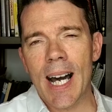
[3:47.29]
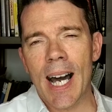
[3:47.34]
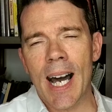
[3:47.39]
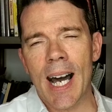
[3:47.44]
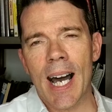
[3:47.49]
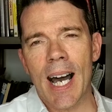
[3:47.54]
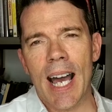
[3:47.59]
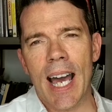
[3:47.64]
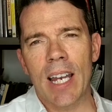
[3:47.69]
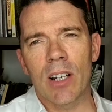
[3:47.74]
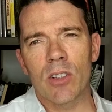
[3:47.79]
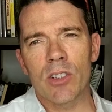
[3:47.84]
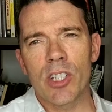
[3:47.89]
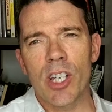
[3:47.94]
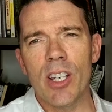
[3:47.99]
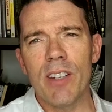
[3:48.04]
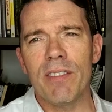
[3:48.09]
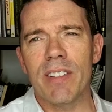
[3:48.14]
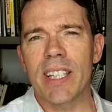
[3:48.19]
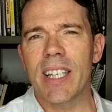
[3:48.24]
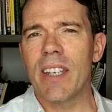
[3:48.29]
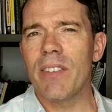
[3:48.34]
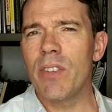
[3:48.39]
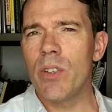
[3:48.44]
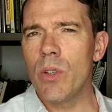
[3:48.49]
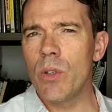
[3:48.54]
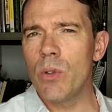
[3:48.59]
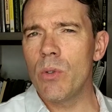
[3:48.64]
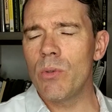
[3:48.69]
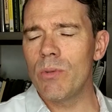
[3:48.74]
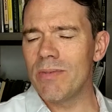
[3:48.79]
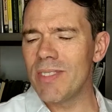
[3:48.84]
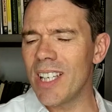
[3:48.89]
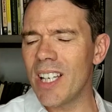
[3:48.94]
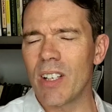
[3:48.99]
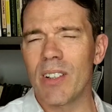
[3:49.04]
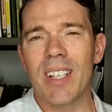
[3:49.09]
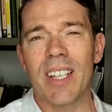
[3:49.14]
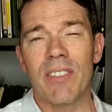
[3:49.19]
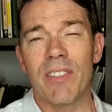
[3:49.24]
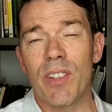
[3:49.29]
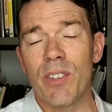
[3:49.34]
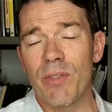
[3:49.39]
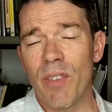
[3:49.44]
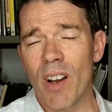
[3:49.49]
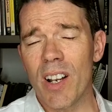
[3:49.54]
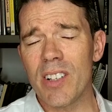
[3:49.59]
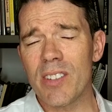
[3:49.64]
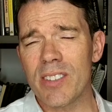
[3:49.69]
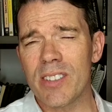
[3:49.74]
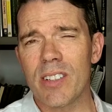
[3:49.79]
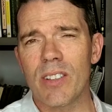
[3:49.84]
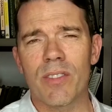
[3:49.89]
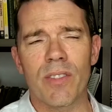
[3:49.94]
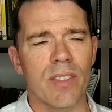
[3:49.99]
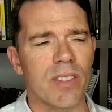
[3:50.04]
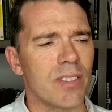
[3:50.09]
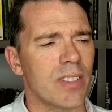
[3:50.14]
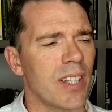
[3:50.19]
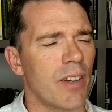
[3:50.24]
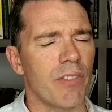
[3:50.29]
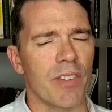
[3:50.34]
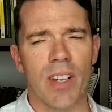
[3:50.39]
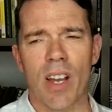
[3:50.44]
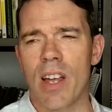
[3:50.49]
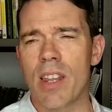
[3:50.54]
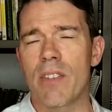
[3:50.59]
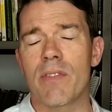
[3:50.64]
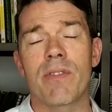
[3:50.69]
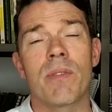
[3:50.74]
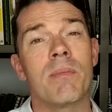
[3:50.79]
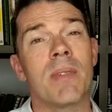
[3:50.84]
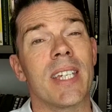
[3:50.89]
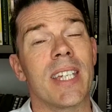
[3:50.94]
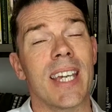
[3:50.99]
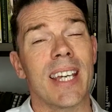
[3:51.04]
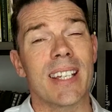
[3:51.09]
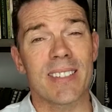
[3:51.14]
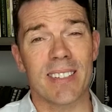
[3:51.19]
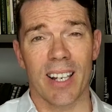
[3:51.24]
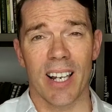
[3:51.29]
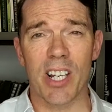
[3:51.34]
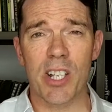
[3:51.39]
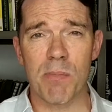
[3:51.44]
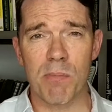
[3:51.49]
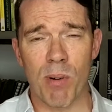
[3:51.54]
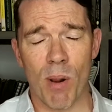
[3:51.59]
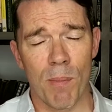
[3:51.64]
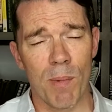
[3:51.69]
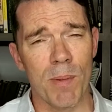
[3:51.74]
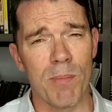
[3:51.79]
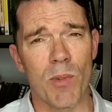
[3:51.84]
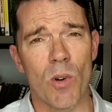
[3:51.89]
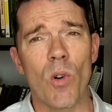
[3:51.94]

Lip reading: And alternatively, if you find yourself suffering either from the escalation problem